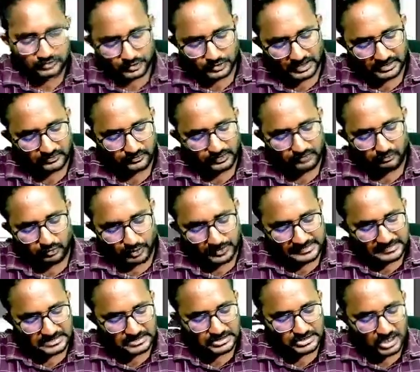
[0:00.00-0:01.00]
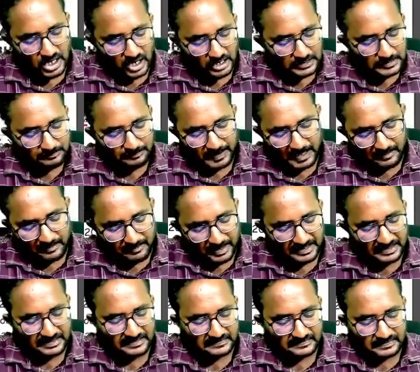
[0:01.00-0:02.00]
that's why what is the short payment
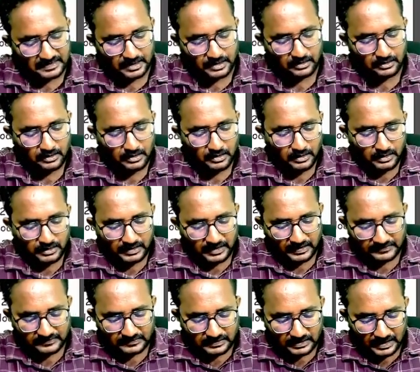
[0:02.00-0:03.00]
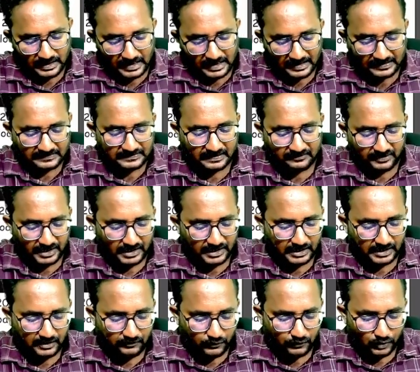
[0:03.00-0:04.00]
is there? Yes,
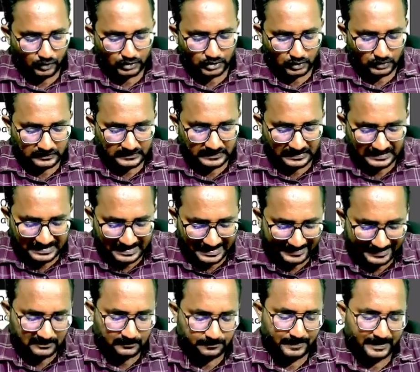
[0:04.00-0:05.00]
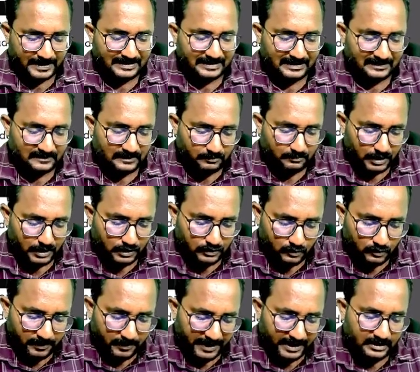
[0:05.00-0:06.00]
3,74,000 their expectation, but you
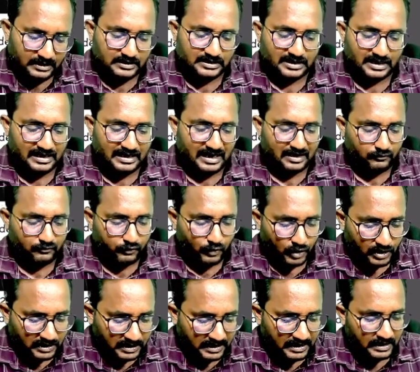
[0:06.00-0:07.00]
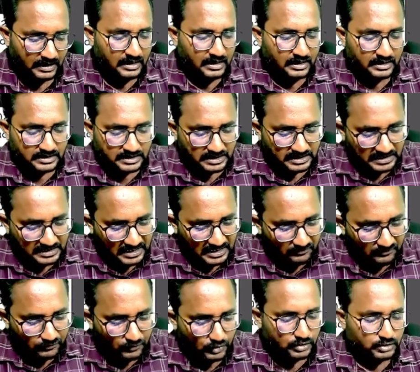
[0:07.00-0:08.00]
paid 3,40,000.
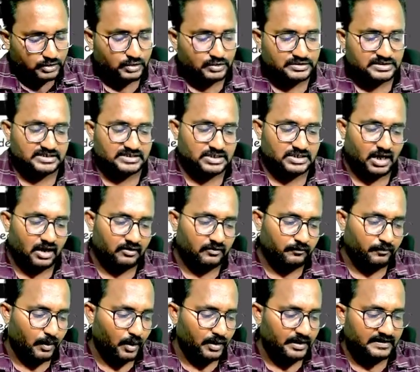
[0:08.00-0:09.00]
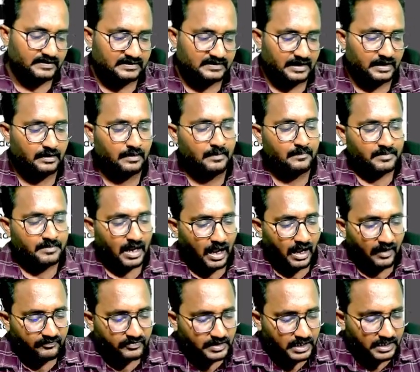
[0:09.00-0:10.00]
34,000 shortfall is there.
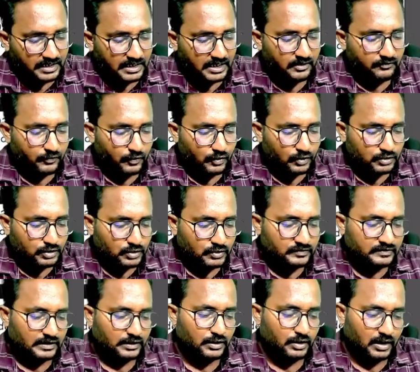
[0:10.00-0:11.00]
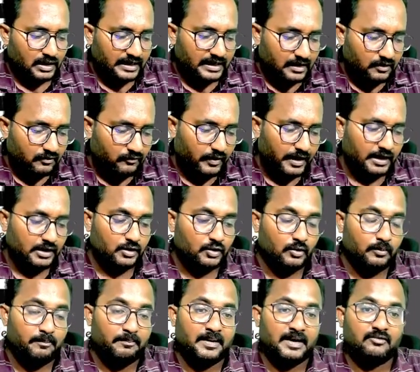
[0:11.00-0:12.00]
On 34,000 you are required to
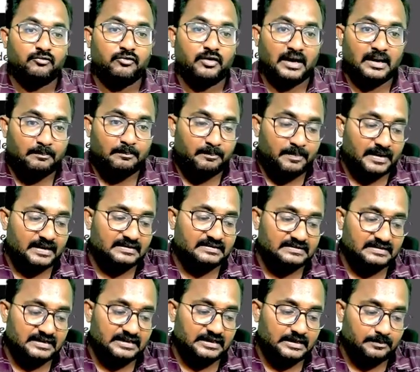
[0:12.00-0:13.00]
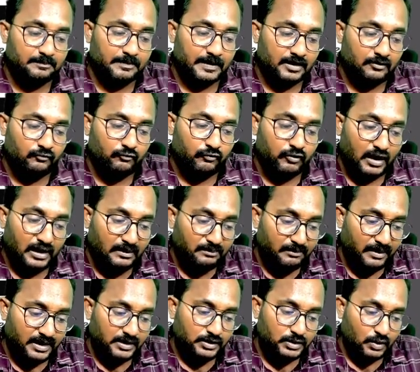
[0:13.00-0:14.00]
pay 1% per 1
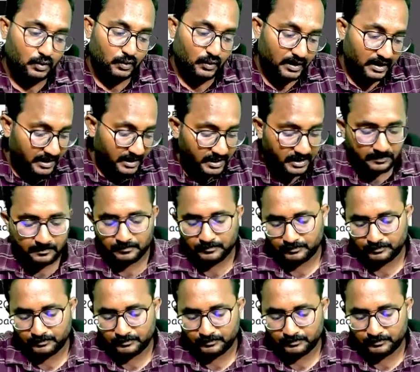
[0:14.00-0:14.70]
month only.